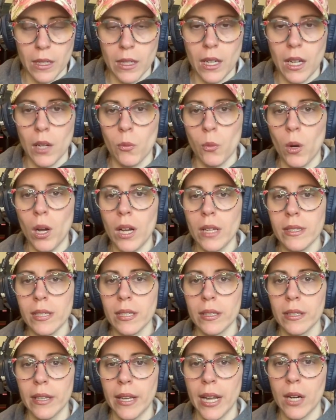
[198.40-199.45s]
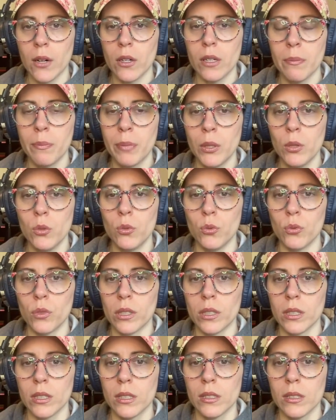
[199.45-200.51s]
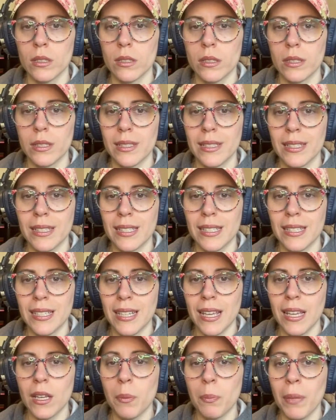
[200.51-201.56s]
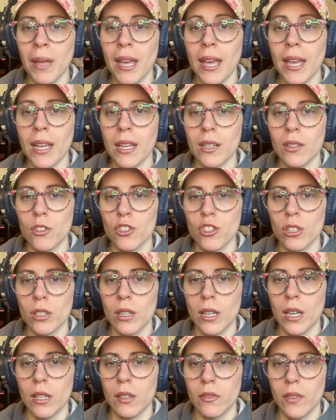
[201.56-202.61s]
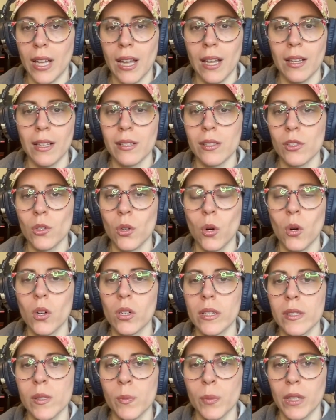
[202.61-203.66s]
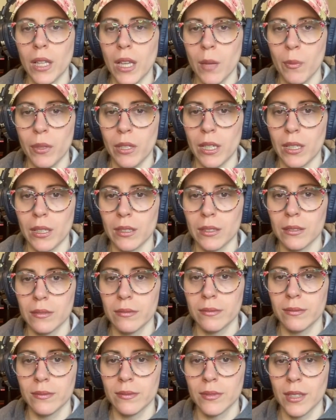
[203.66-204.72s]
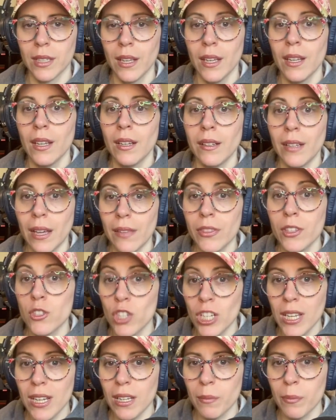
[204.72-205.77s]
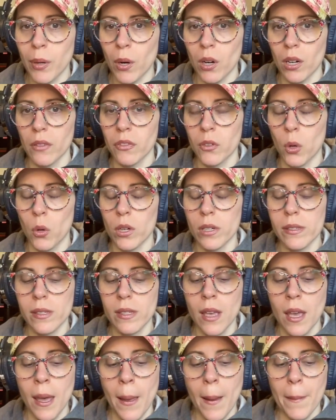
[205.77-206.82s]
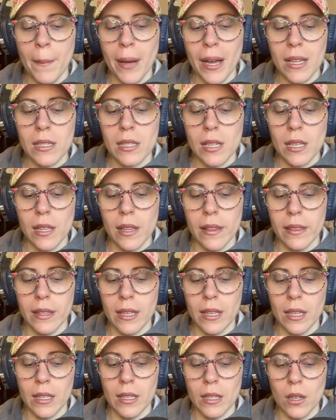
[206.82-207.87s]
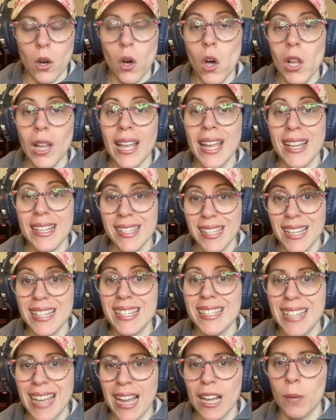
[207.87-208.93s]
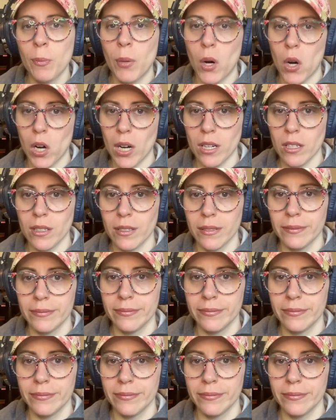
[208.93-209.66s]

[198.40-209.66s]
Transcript: I want Aaron Boone to take a page out of Alex Cora's playbook. Not the cheating part, of course, but the all hands on deck part.